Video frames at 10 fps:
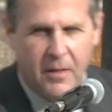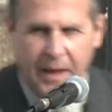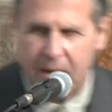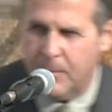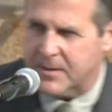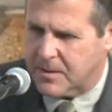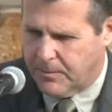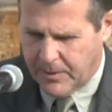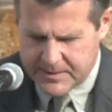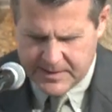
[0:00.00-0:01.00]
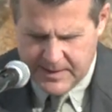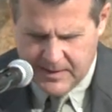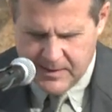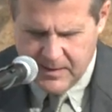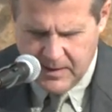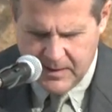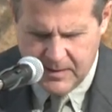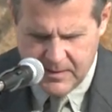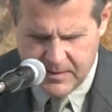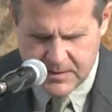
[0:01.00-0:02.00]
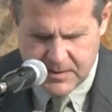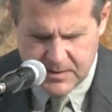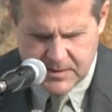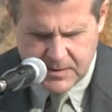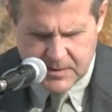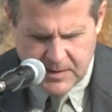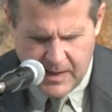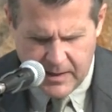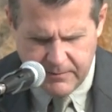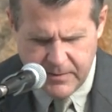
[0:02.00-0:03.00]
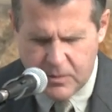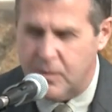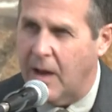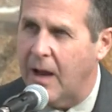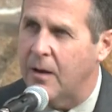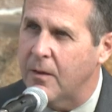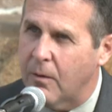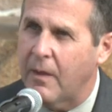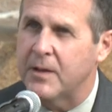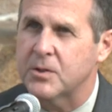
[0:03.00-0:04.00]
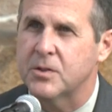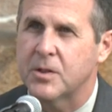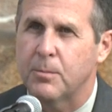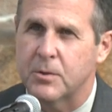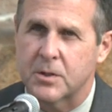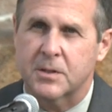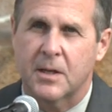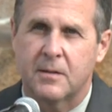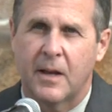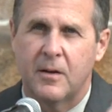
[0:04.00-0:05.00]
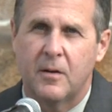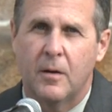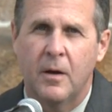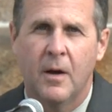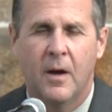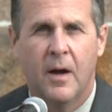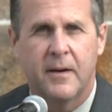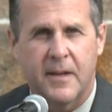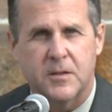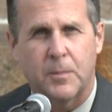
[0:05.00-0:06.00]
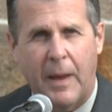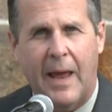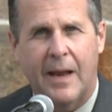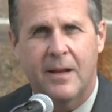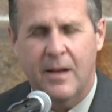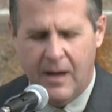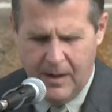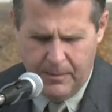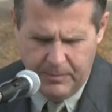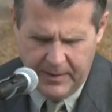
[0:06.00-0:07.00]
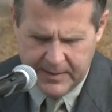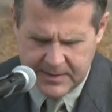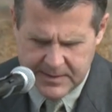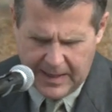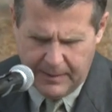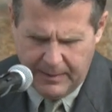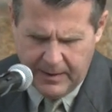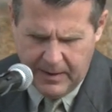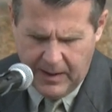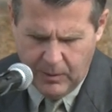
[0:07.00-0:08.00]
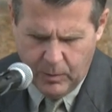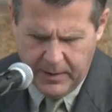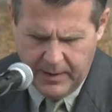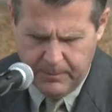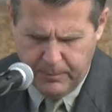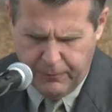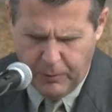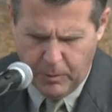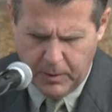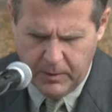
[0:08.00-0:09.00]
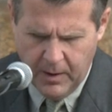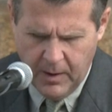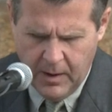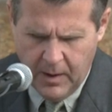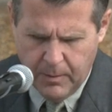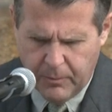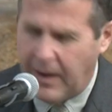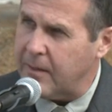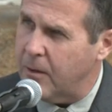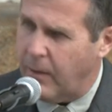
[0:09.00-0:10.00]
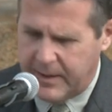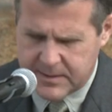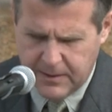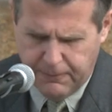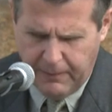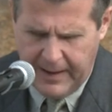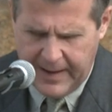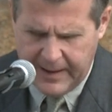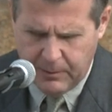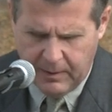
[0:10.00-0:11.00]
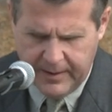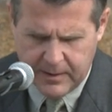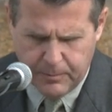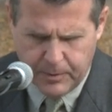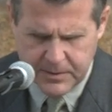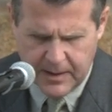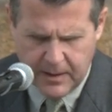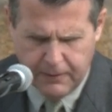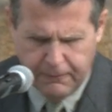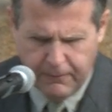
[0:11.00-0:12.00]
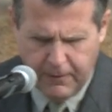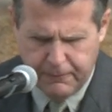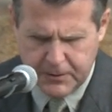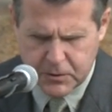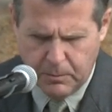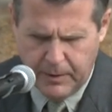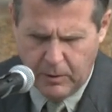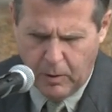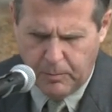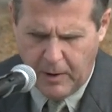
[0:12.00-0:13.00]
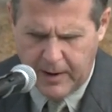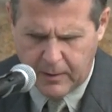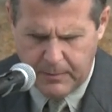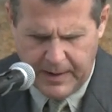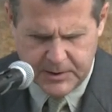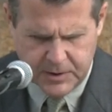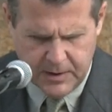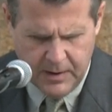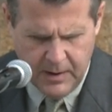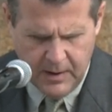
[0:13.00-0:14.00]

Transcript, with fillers: Thank you, Mr. President. And, and this is the start of a new day, and the relationship will just continue to, to expand. Um, at this time, I, I would, um, before we proudly raise the flag, I would like to present an official mayoral proclamation,